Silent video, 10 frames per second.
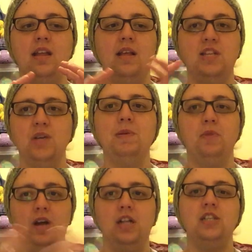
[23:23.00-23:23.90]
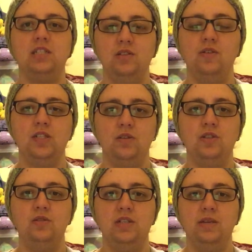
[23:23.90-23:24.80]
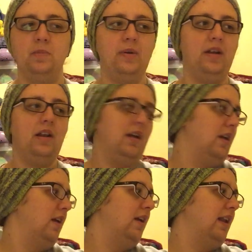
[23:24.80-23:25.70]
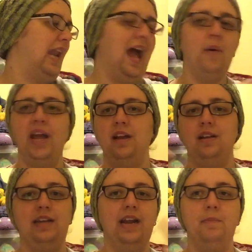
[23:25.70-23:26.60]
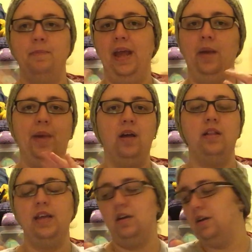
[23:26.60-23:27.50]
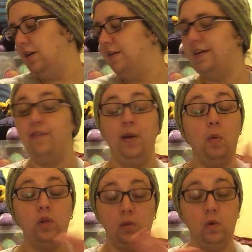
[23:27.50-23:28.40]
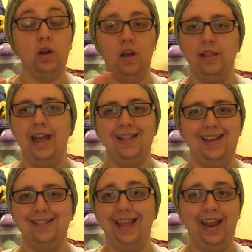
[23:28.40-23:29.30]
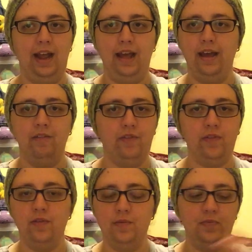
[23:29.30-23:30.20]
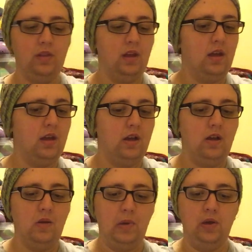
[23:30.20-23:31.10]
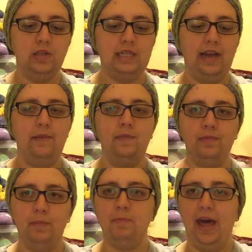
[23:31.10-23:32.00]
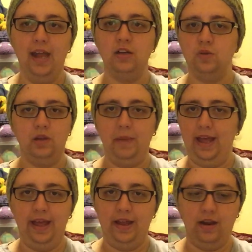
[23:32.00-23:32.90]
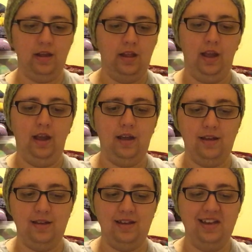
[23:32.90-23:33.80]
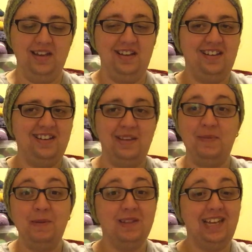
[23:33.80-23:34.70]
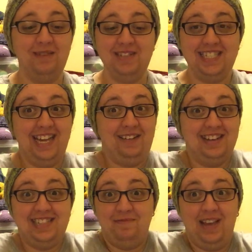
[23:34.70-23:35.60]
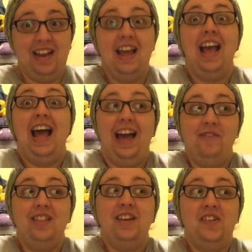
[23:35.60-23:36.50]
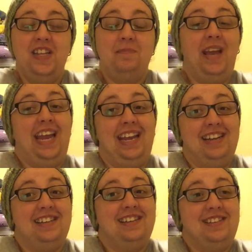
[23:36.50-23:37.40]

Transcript: It took me probably just as long as those two did. But now I can get and bang them out in like, if I'm only working on that like a day and a half. Because the pattern's all in my head. Like, people think I'm insane because I've literally made